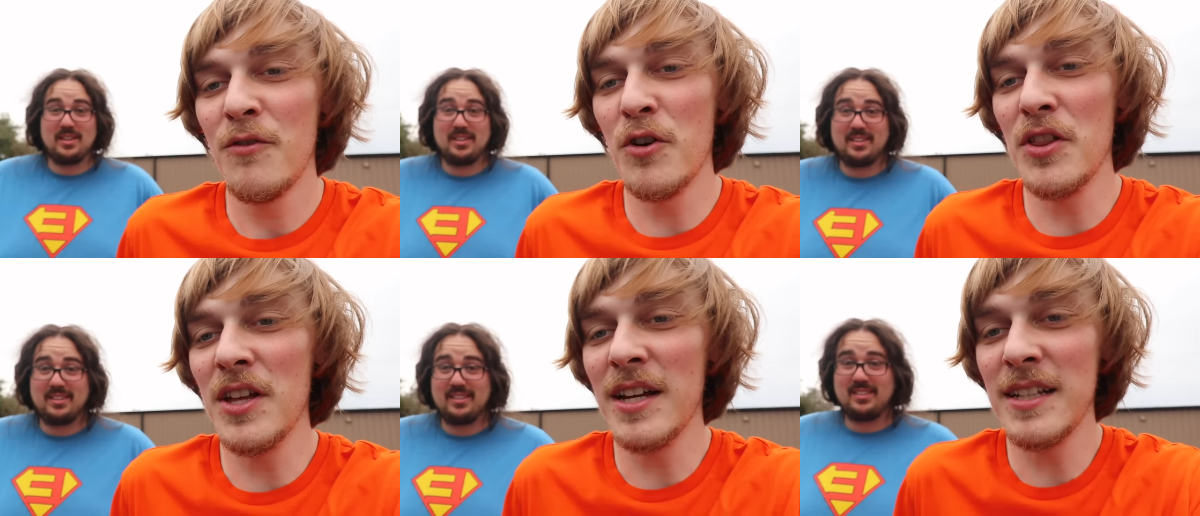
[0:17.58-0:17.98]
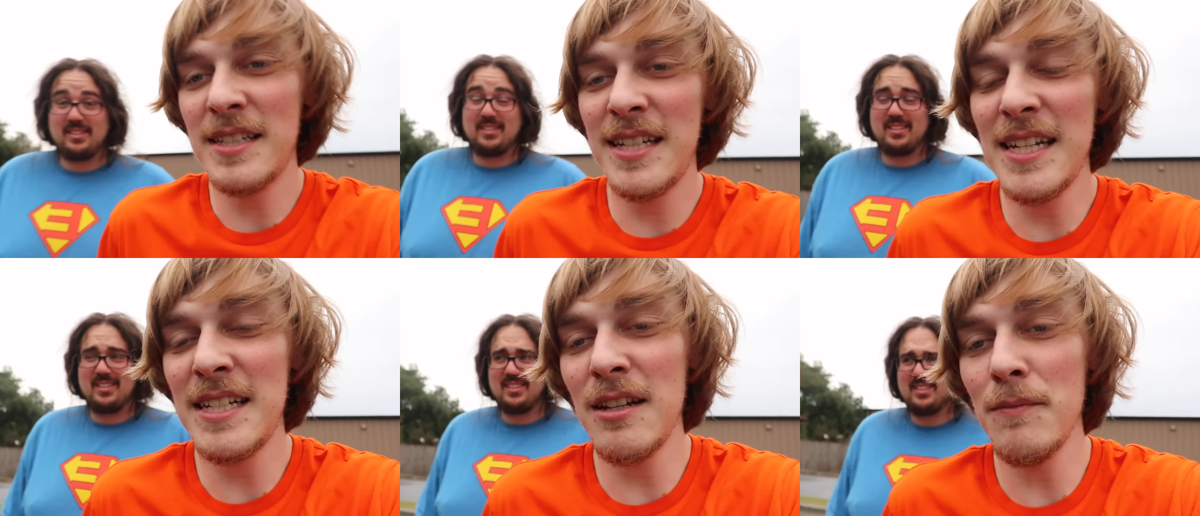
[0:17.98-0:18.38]
Speaker 1: for the
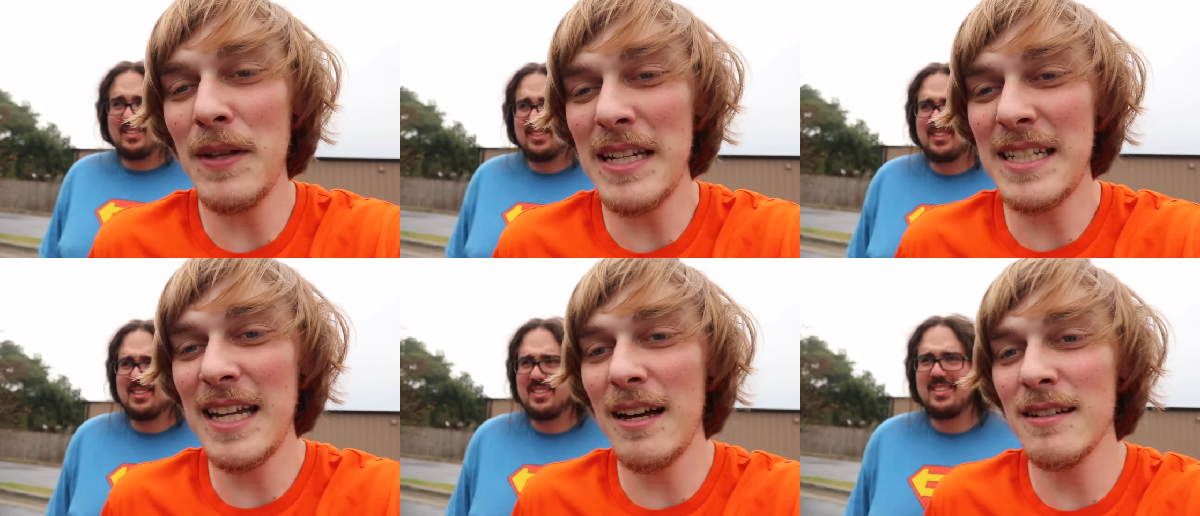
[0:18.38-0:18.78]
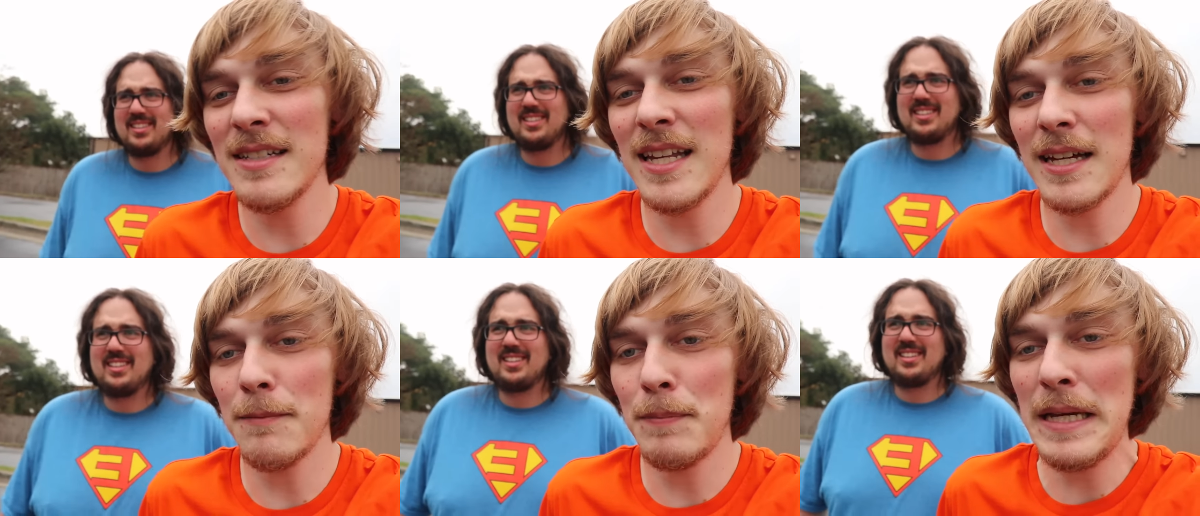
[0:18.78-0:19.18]
system that sounds
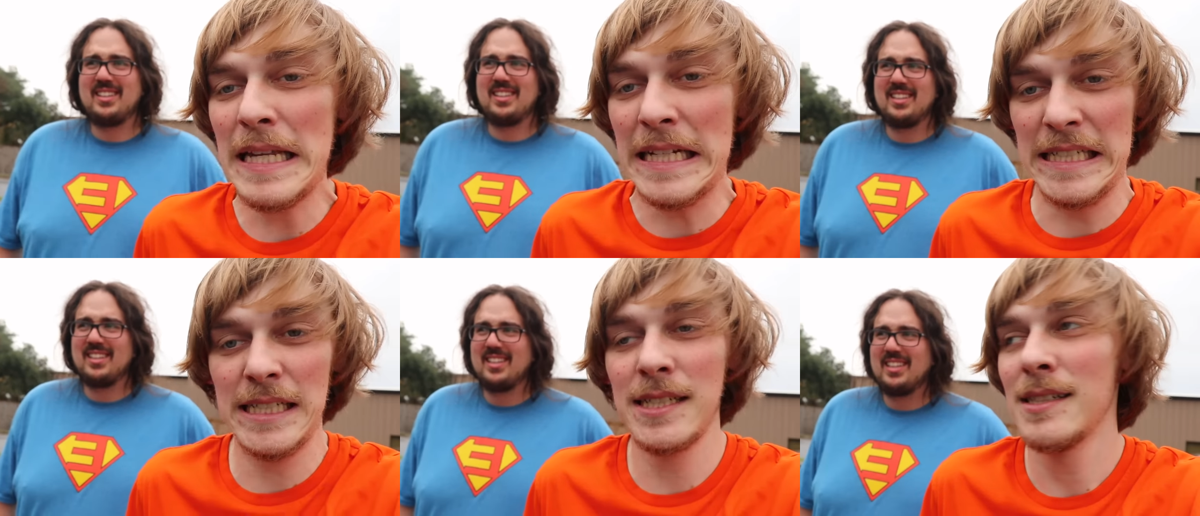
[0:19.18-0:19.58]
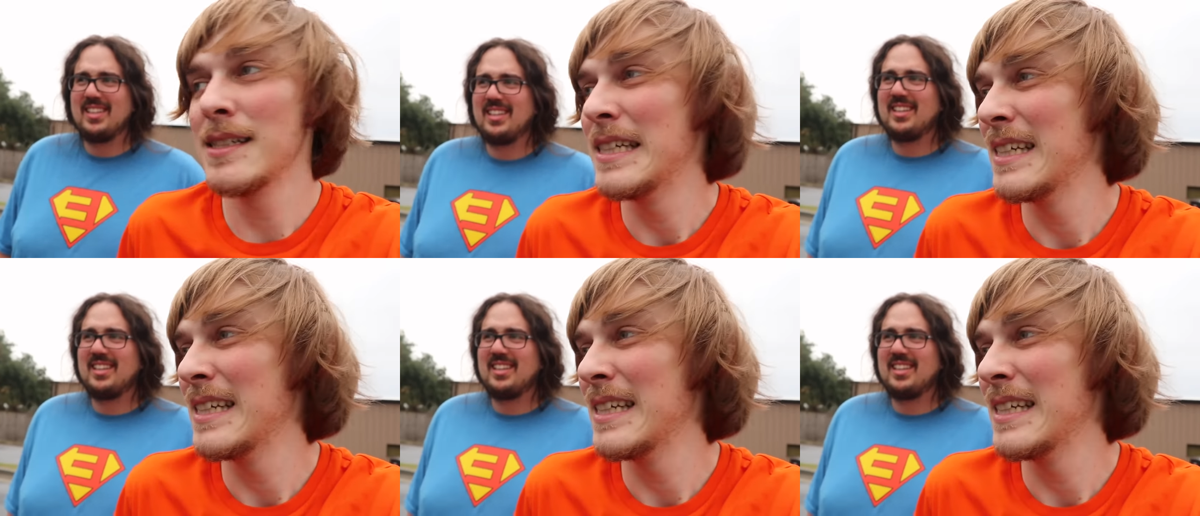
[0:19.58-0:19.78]
like a penis.